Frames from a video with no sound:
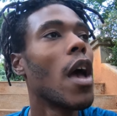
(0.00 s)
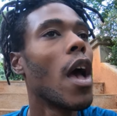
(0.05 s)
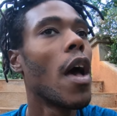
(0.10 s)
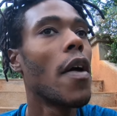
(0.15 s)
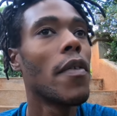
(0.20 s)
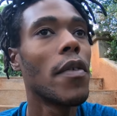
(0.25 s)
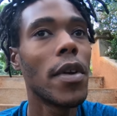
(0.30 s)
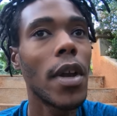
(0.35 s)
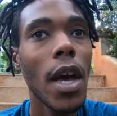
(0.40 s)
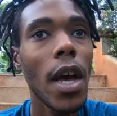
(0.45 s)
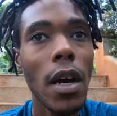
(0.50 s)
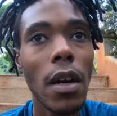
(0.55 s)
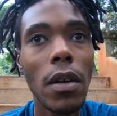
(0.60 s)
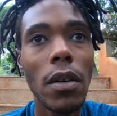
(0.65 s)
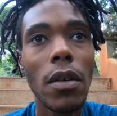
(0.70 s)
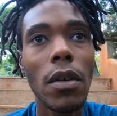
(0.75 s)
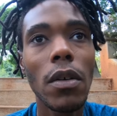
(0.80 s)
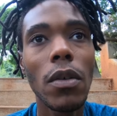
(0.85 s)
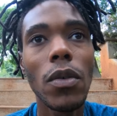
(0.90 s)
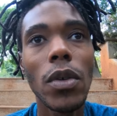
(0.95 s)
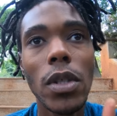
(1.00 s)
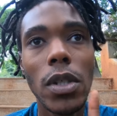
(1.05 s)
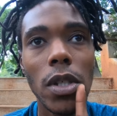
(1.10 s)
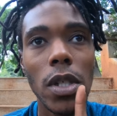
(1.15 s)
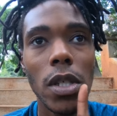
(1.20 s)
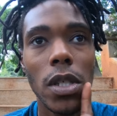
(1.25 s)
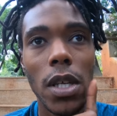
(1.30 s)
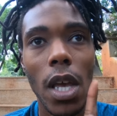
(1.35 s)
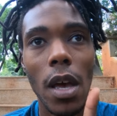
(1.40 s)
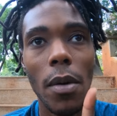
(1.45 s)
And then now we
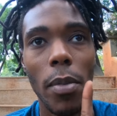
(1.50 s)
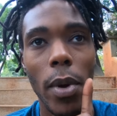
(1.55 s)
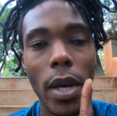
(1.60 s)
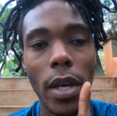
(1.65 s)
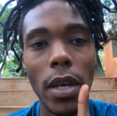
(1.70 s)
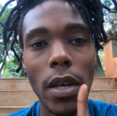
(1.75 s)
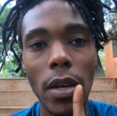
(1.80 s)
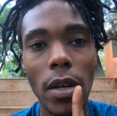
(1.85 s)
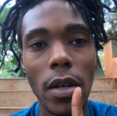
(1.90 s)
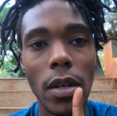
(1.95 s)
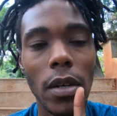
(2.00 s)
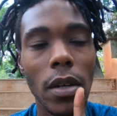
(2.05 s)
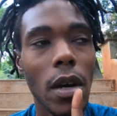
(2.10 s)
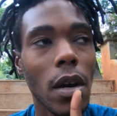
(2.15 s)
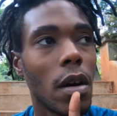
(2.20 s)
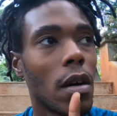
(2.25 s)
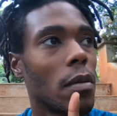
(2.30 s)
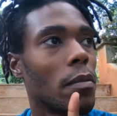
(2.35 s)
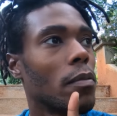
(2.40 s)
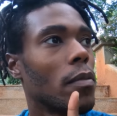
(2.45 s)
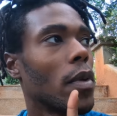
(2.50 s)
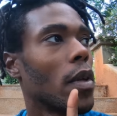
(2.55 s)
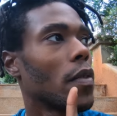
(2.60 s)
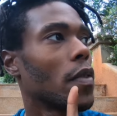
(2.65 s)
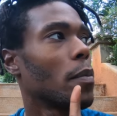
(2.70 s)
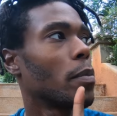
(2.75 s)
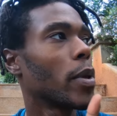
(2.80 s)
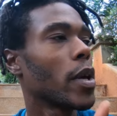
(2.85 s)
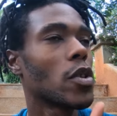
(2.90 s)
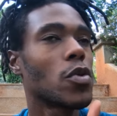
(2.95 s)
just got back here at the
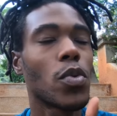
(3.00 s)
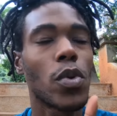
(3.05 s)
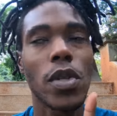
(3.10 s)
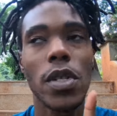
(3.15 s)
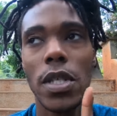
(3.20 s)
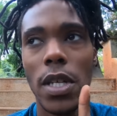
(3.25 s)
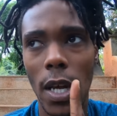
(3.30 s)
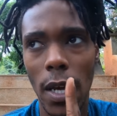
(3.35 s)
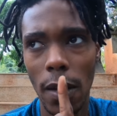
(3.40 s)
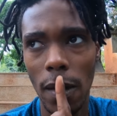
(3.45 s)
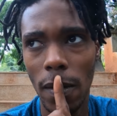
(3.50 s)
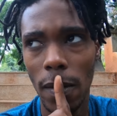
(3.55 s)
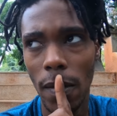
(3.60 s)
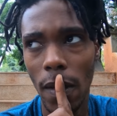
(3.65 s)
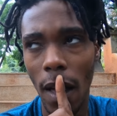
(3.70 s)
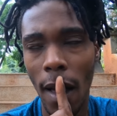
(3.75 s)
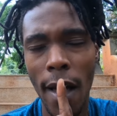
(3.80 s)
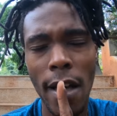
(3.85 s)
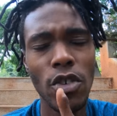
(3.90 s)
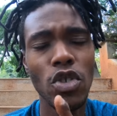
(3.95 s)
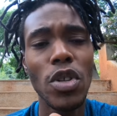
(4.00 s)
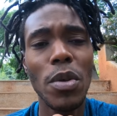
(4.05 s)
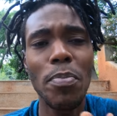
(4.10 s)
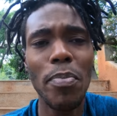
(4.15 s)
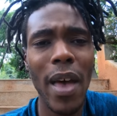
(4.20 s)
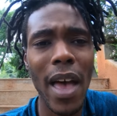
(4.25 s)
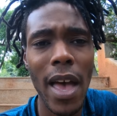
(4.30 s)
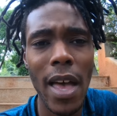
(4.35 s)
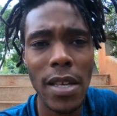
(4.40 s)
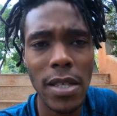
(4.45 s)
place we're staying. I actually
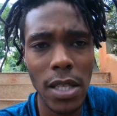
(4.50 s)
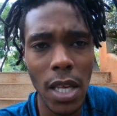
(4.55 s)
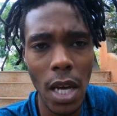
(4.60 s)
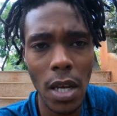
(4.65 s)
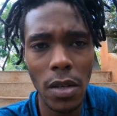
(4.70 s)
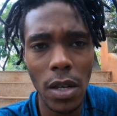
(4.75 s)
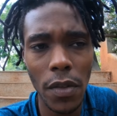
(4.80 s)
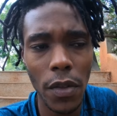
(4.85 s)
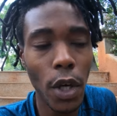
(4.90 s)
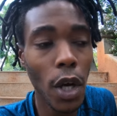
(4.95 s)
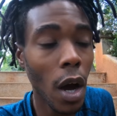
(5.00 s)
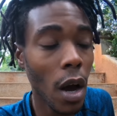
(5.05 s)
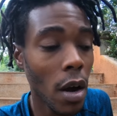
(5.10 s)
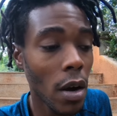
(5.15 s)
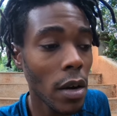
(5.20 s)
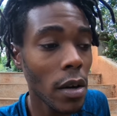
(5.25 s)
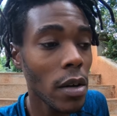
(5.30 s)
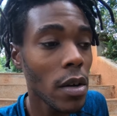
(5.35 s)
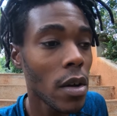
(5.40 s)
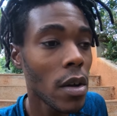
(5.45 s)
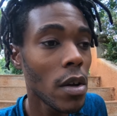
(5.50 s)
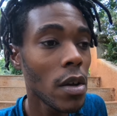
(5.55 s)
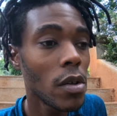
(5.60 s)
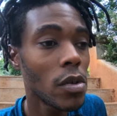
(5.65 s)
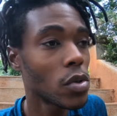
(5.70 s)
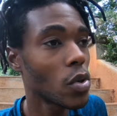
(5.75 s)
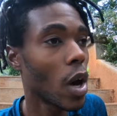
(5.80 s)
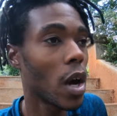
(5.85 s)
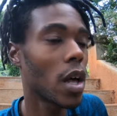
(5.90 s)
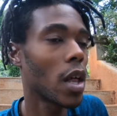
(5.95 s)
passed out in the car.
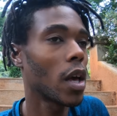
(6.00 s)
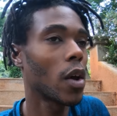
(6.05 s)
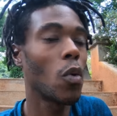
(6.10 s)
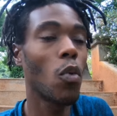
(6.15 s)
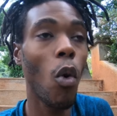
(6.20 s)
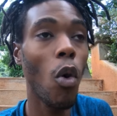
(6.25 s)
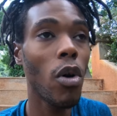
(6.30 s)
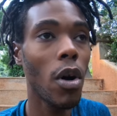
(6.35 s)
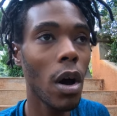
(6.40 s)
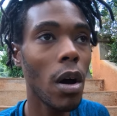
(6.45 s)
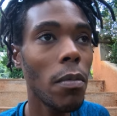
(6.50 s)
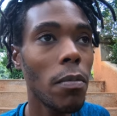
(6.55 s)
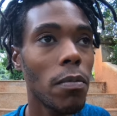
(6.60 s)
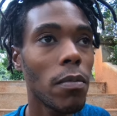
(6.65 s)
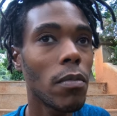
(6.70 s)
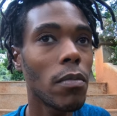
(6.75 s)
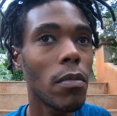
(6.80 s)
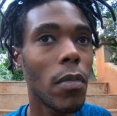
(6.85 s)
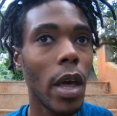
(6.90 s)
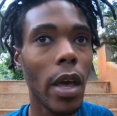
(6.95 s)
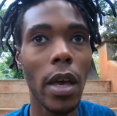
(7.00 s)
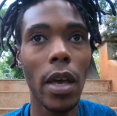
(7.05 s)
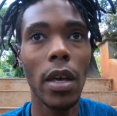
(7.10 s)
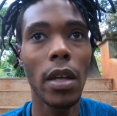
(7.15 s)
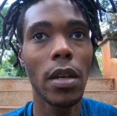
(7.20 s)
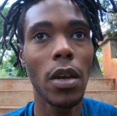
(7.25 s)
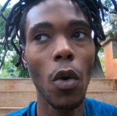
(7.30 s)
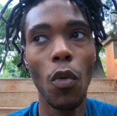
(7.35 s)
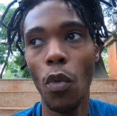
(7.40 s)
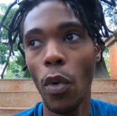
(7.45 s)
So I like woke up
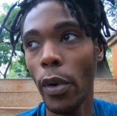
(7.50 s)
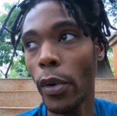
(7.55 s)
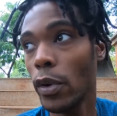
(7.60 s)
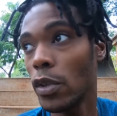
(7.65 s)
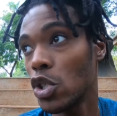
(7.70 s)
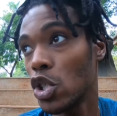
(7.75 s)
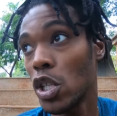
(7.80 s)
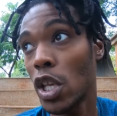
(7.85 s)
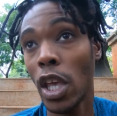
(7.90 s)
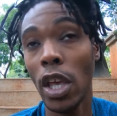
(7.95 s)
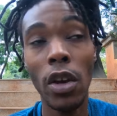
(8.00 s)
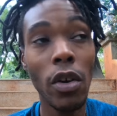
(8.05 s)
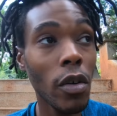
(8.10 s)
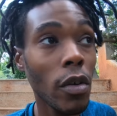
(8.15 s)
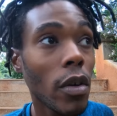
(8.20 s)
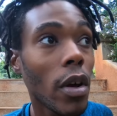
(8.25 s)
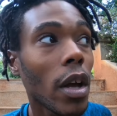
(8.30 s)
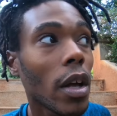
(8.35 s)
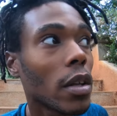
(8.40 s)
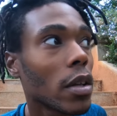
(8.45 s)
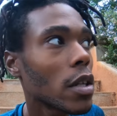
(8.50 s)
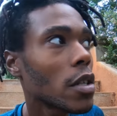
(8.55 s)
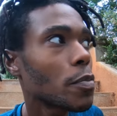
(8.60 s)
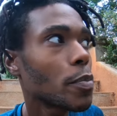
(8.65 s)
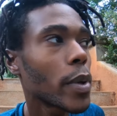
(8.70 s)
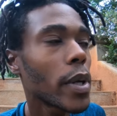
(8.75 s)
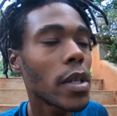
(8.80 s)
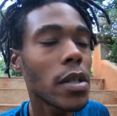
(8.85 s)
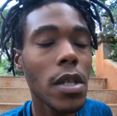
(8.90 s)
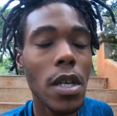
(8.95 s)
and we're just here. And this
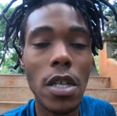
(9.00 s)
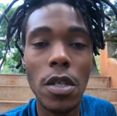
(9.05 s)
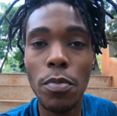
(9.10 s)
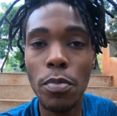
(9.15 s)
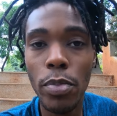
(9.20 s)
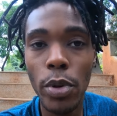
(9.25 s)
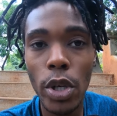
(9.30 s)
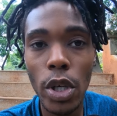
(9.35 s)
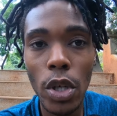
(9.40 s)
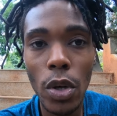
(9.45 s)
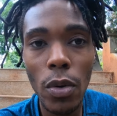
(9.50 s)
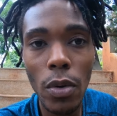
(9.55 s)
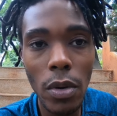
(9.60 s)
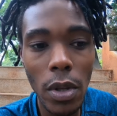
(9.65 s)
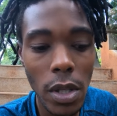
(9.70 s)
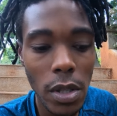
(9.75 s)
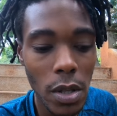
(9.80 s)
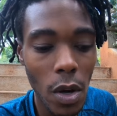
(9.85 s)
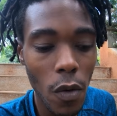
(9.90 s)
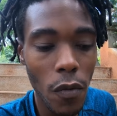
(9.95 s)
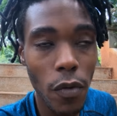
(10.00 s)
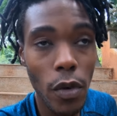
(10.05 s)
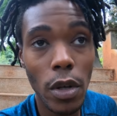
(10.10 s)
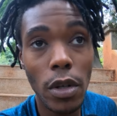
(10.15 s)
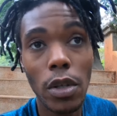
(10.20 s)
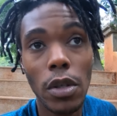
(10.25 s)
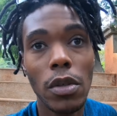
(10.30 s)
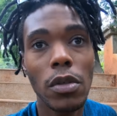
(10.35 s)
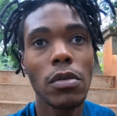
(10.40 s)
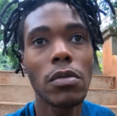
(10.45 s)
place is pretty cool. Let's go for a
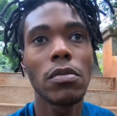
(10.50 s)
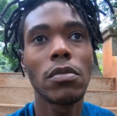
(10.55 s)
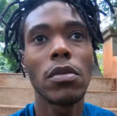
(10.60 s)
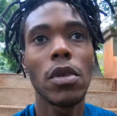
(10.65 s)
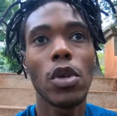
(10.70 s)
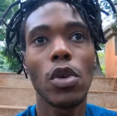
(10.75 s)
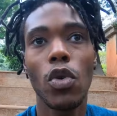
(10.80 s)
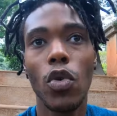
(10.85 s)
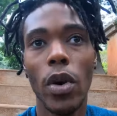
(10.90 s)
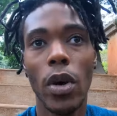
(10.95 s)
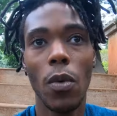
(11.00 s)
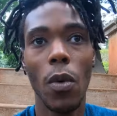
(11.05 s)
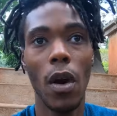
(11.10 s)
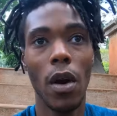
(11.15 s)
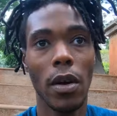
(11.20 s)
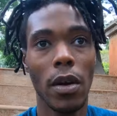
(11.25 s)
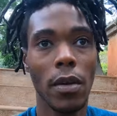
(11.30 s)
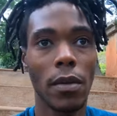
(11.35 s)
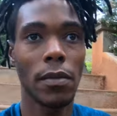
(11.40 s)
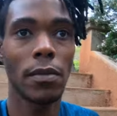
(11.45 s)
little quick walk.